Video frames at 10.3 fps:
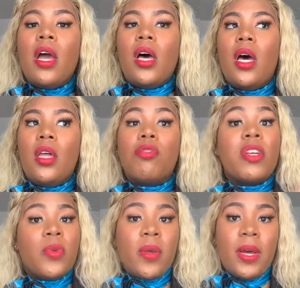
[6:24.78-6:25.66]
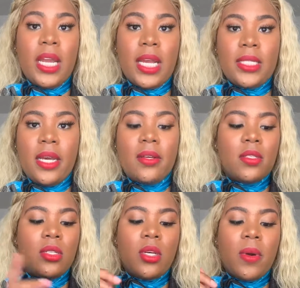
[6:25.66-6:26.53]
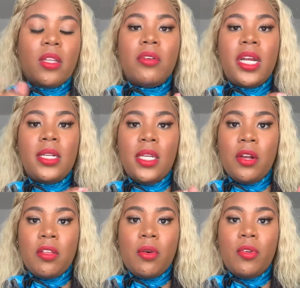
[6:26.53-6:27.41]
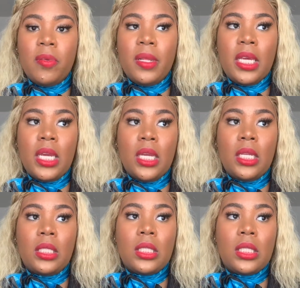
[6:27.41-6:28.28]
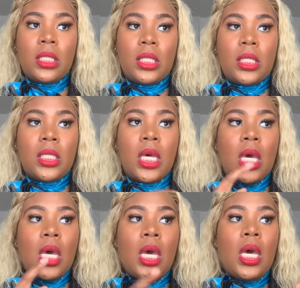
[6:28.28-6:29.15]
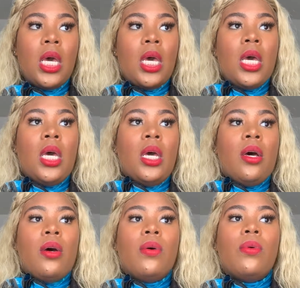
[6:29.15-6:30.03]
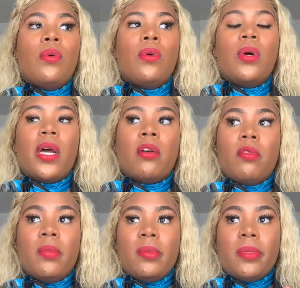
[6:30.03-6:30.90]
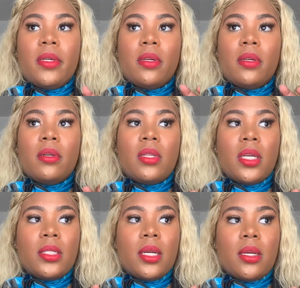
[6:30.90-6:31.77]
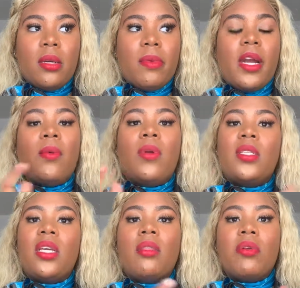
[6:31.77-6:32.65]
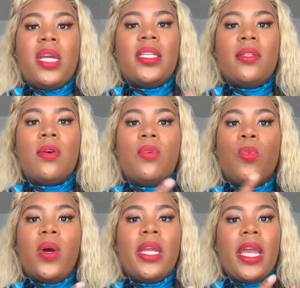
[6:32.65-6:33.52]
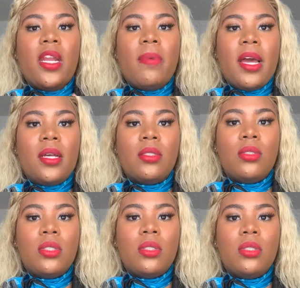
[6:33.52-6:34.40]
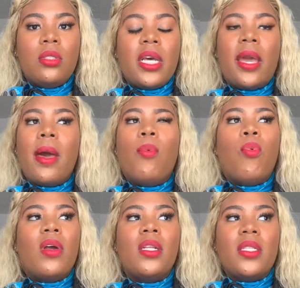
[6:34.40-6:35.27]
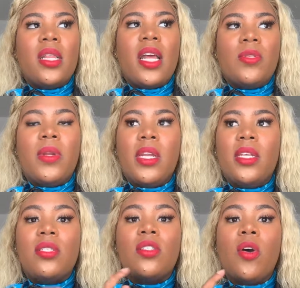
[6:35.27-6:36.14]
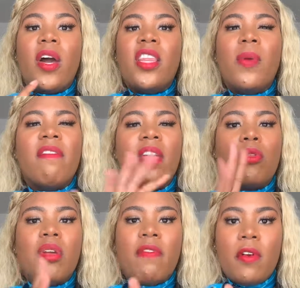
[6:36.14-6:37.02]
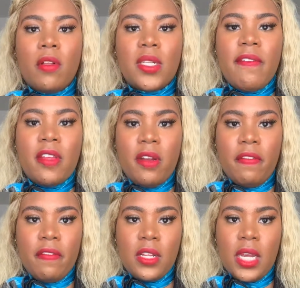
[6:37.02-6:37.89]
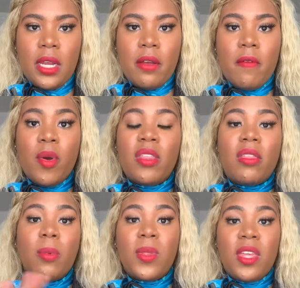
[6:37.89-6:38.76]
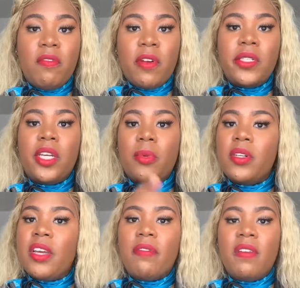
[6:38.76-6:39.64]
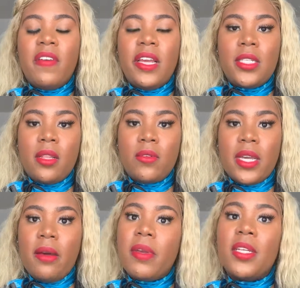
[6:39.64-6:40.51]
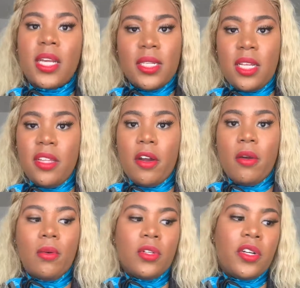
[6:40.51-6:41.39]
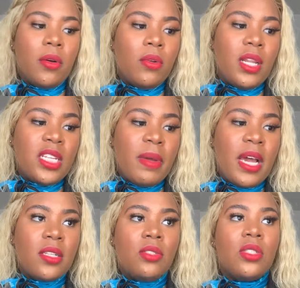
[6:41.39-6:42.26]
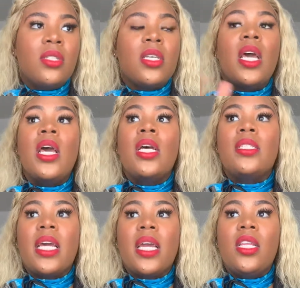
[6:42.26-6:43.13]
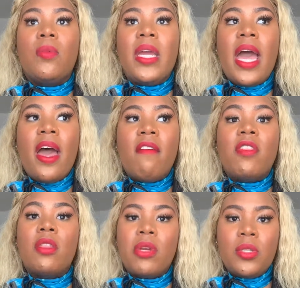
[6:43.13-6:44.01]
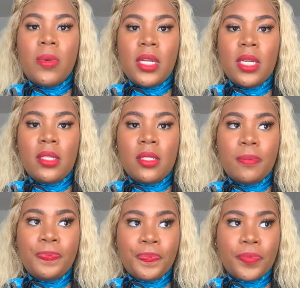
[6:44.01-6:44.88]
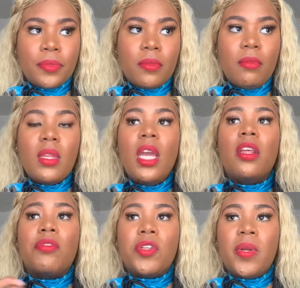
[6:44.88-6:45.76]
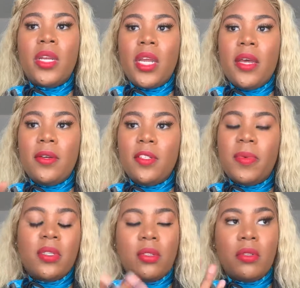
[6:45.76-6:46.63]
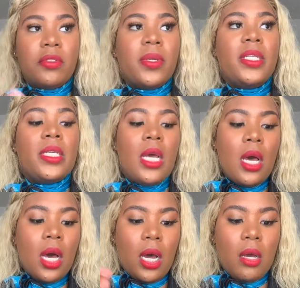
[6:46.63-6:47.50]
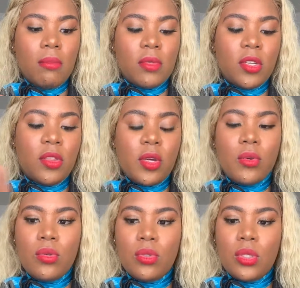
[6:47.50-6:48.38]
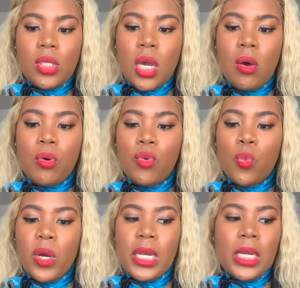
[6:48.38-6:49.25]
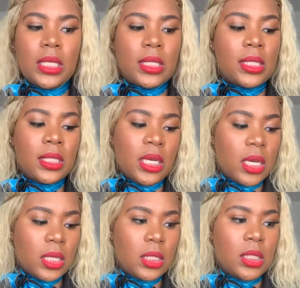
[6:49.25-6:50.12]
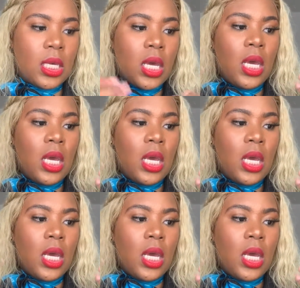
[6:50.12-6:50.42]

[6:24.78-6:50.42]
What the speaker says: 321 XLs. So our 319 are the older planes. Oh, I don't remember the exact number. I want to say the 319s hold 180 passengers. I want to say that's what it is. So I think we have like 3 or 4 of those left in the fleet within Frontier. We're definitely phasing those out because like I said, they are older and hold less passengers. Secondly, we have the 320s and the 320 Neos, but they're still 320s. So those hold 186